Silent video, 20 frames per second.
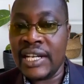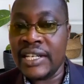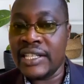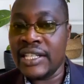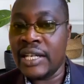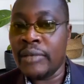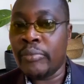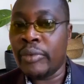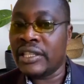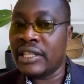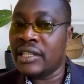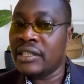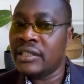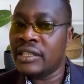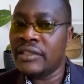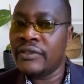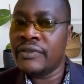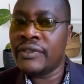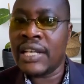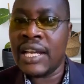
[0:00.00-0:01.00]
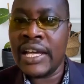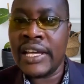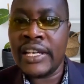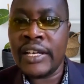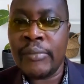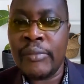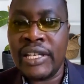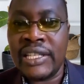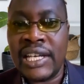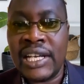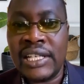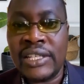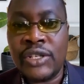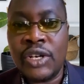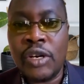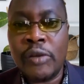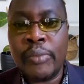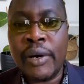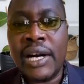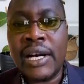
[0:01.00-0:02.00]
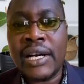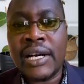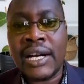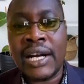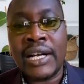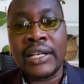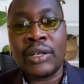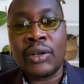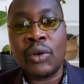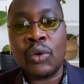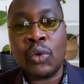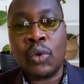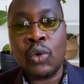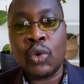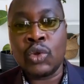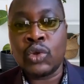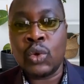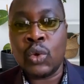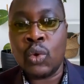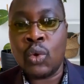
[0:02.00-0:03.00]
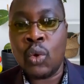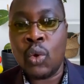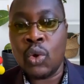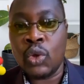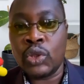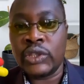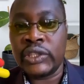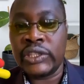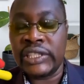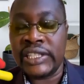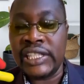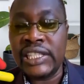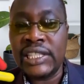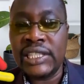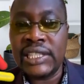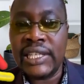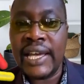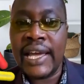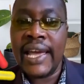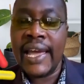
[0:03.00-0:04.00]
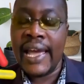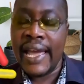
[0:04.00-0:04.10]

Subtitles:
Antihypertensives like methyl dopa can also cause this,